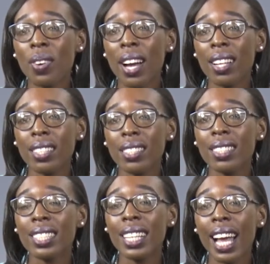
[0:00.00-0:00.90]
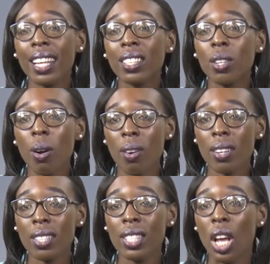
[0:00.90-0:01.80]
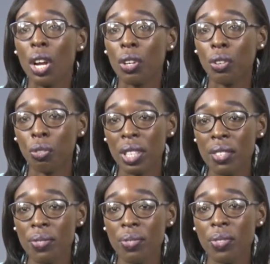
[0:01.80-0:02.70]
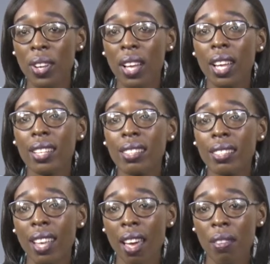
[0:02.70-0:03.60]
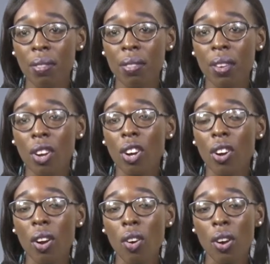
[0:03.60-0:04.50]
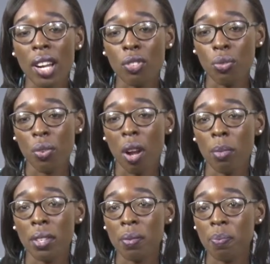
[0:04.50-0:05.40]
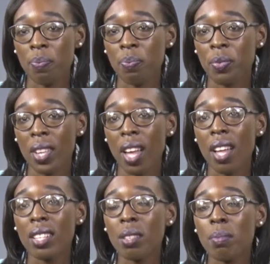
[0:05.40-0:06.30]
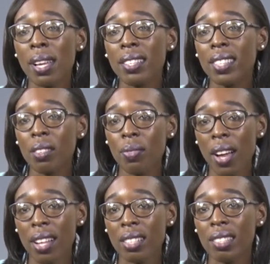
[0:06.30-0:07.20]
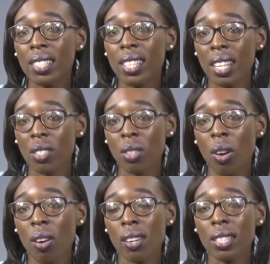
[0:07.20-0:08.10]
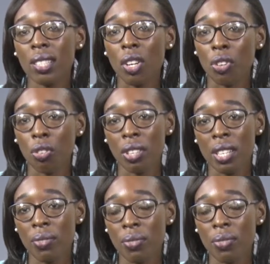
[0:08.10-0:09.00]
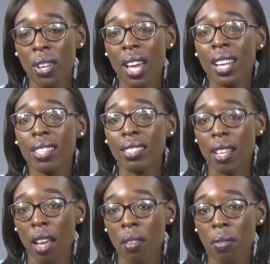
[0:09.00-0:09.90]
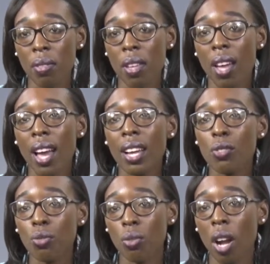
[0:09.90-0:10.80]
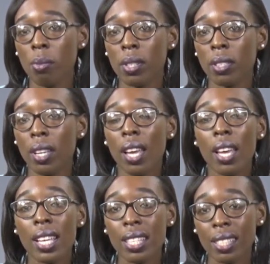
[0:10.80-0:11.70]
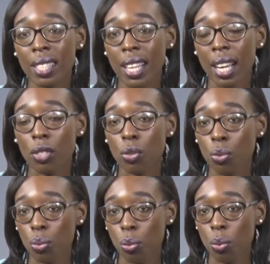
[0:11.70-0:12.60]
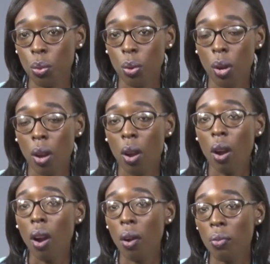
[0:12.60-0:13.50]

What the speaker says: violence can cause grief, death, and trauma. Domestic violence can cause grief, death, and trauma. Is that true or